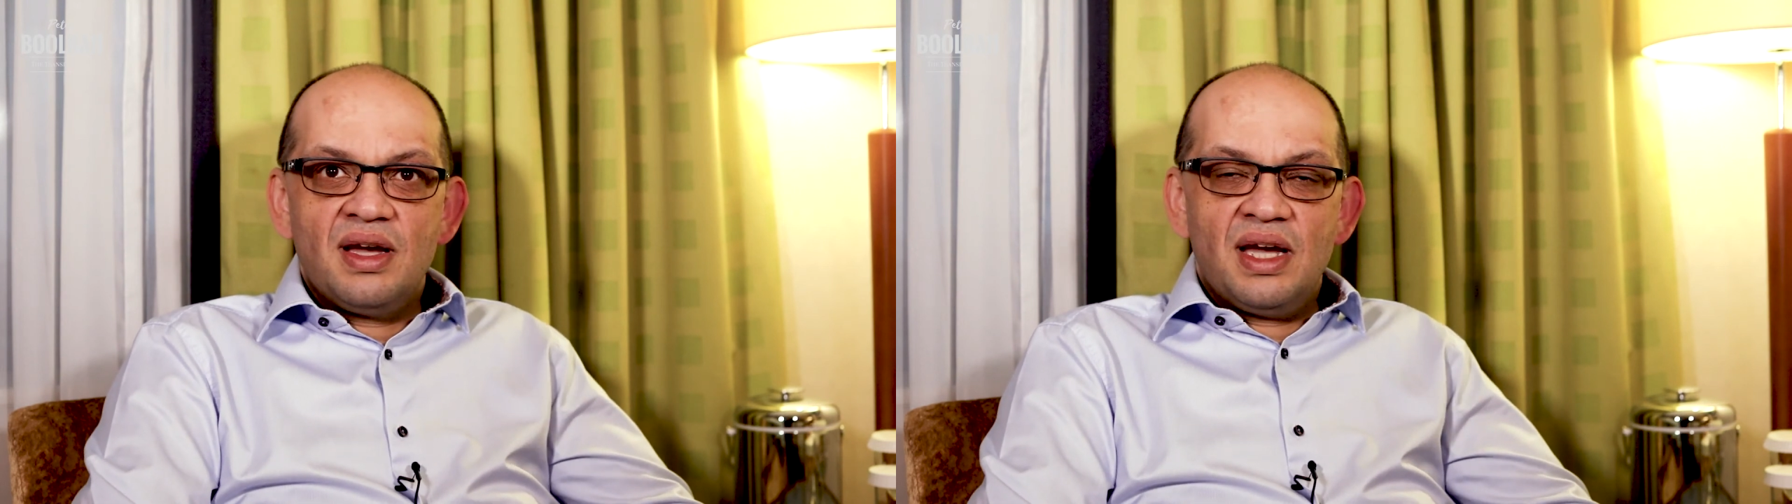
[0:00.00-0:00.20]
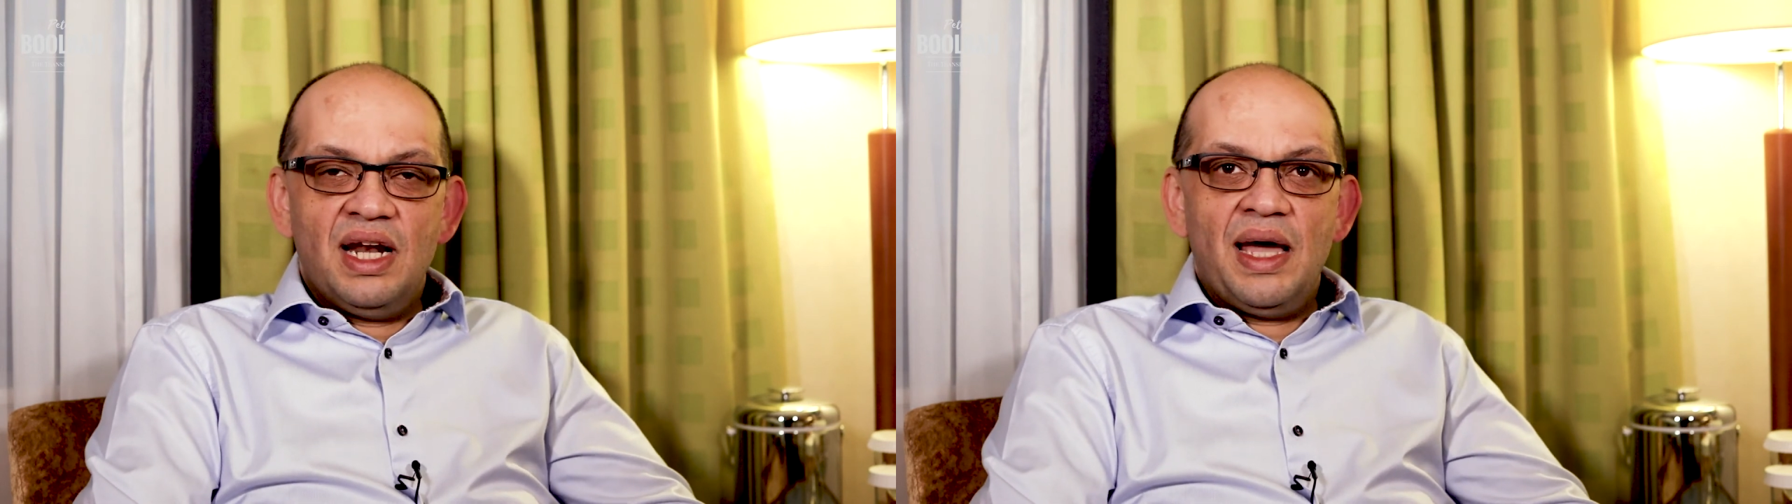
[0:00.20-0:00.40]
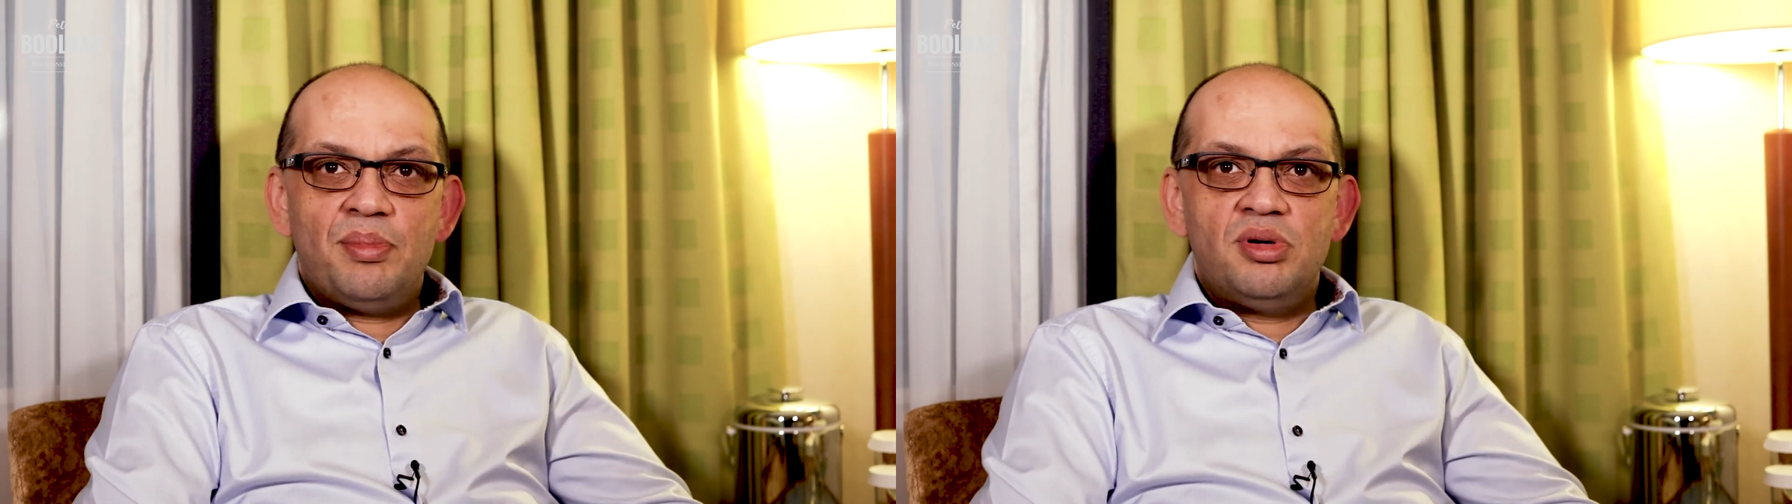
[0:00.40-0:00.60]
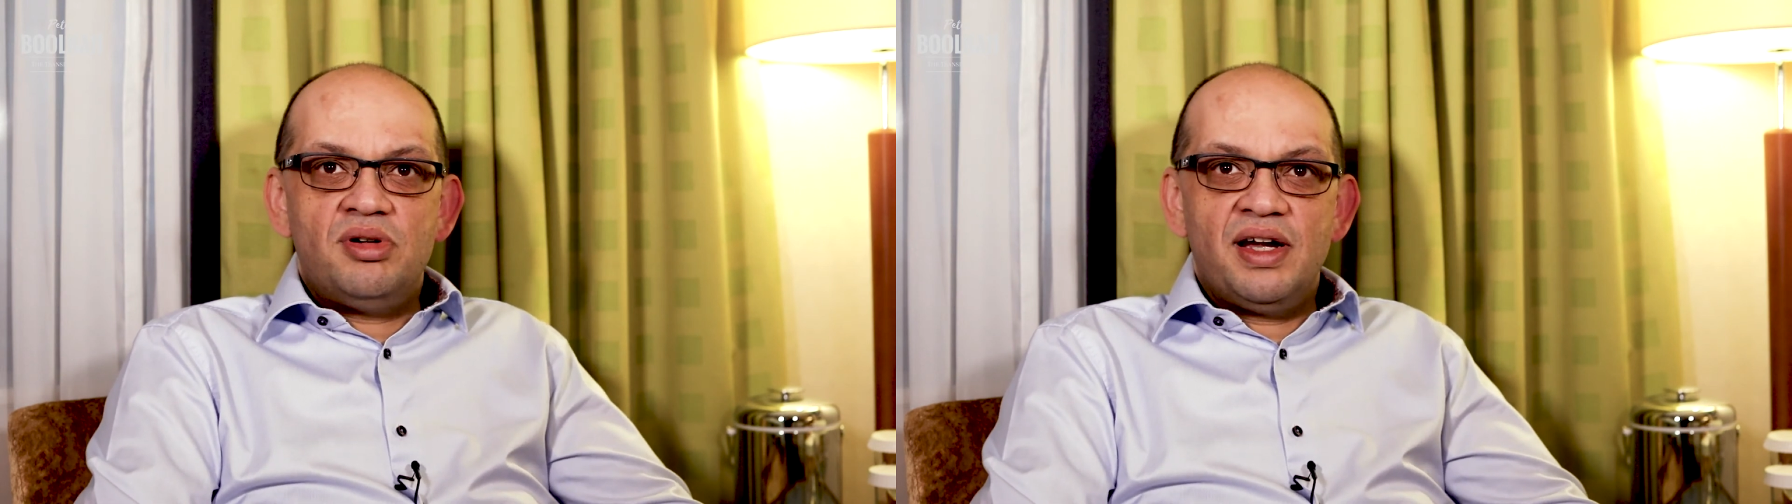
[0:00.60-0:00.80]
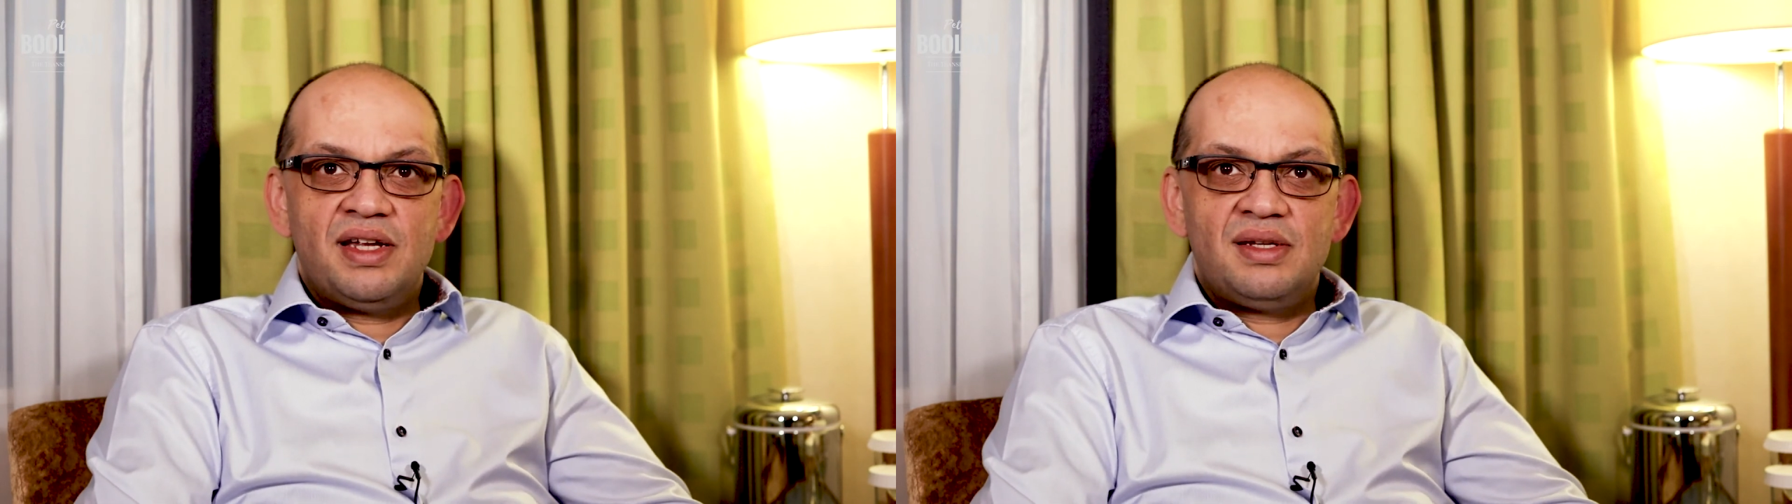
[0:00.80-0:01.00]

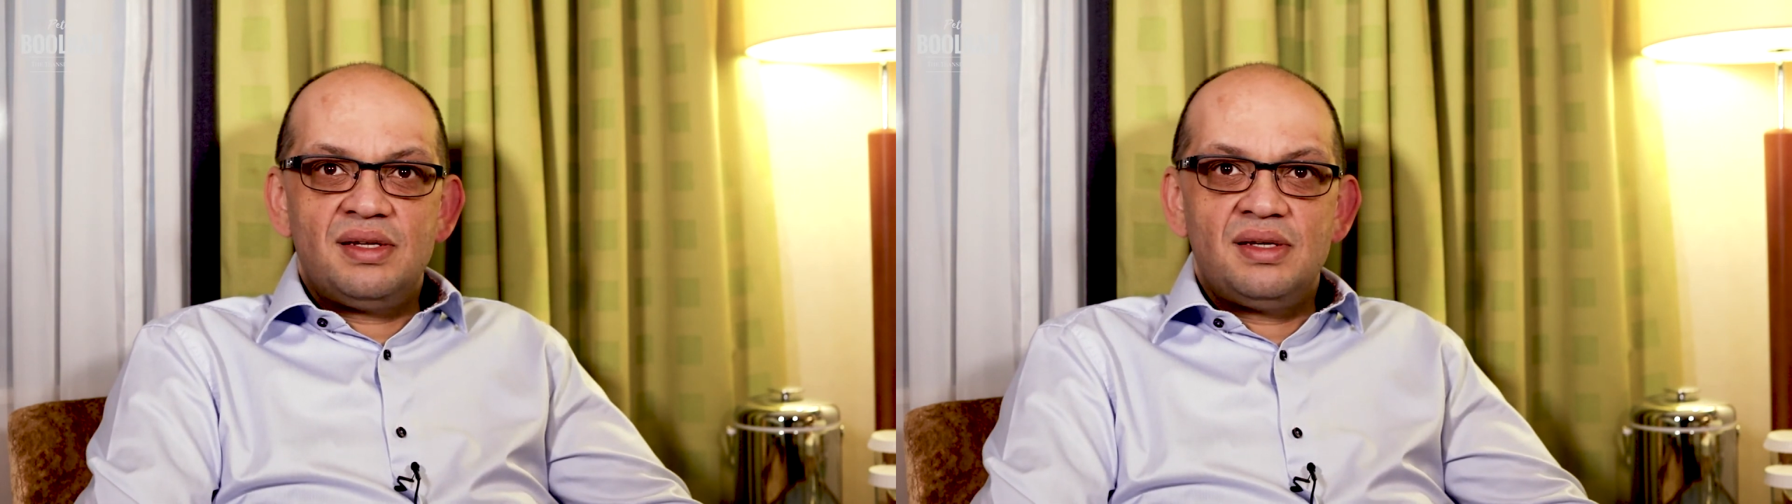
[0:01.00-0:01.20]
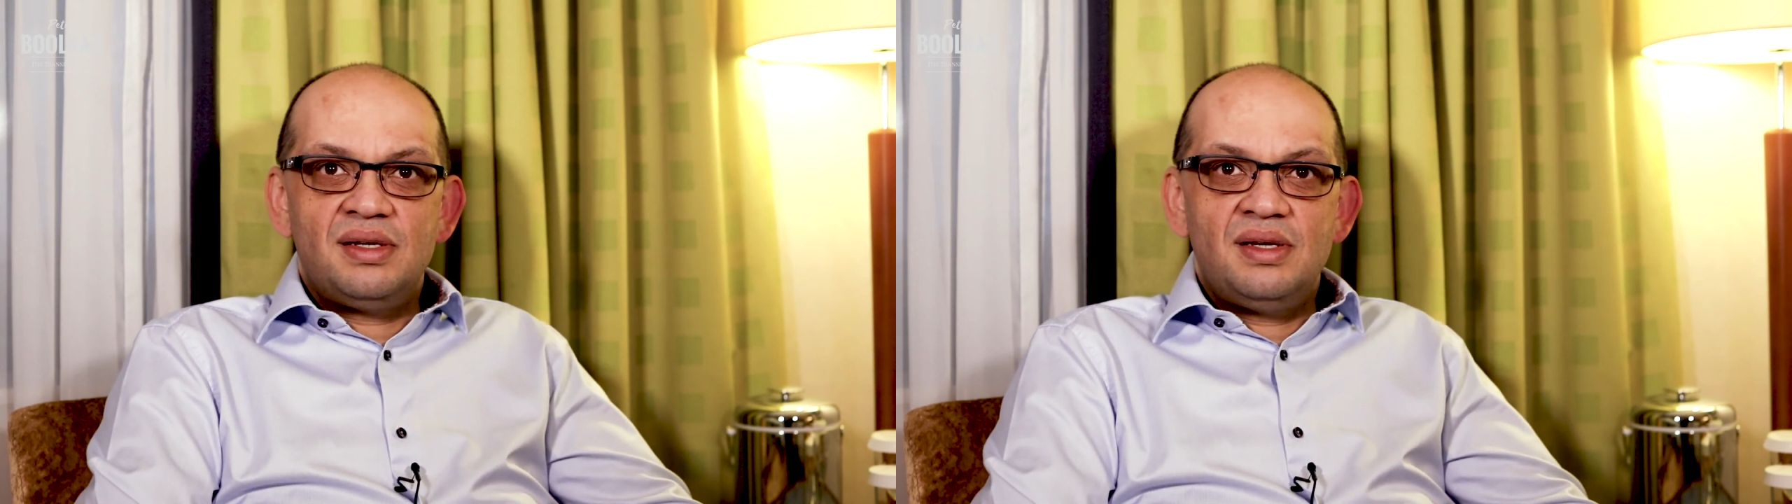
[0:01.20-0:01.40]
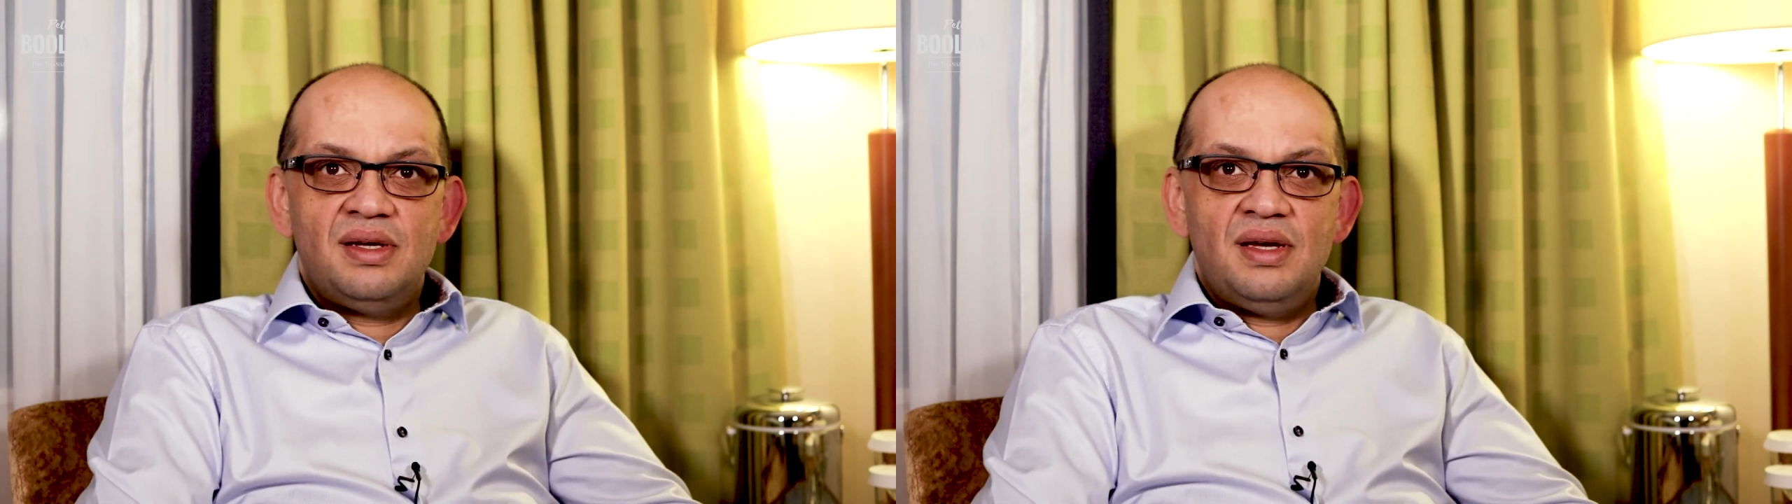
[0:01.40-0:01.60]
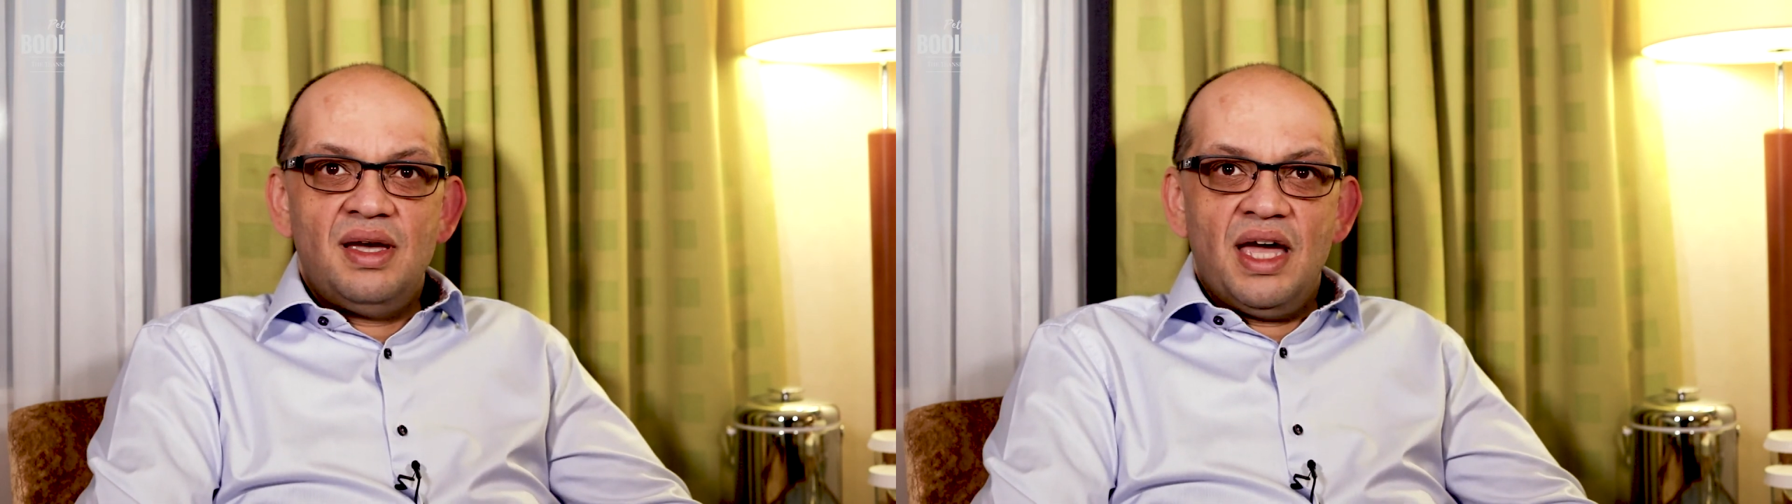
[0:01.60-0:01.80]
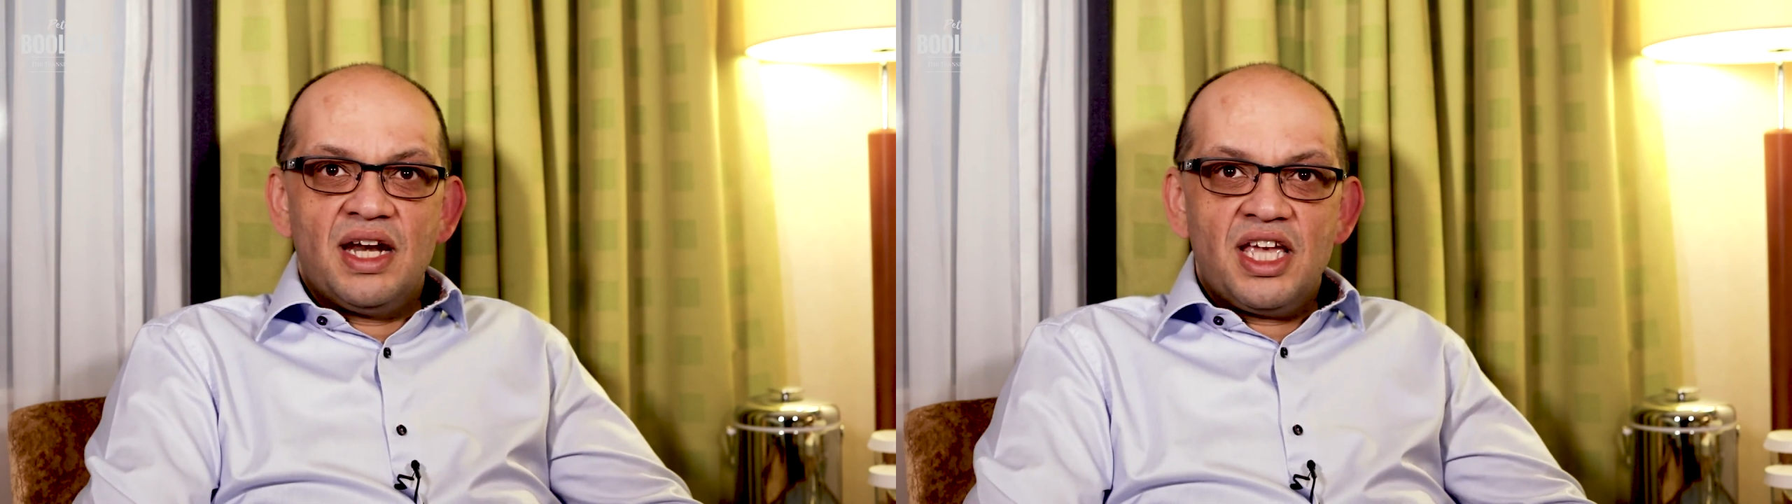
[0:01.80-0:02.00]
collaborate,
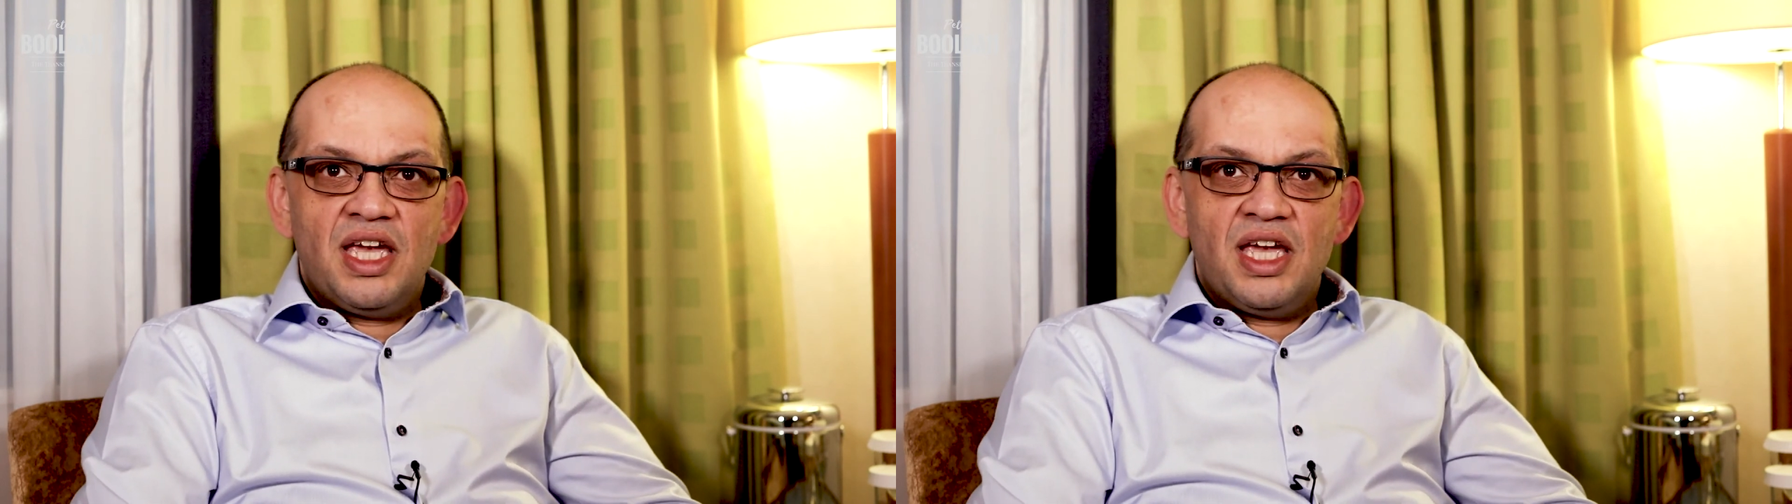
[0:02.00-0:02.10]
and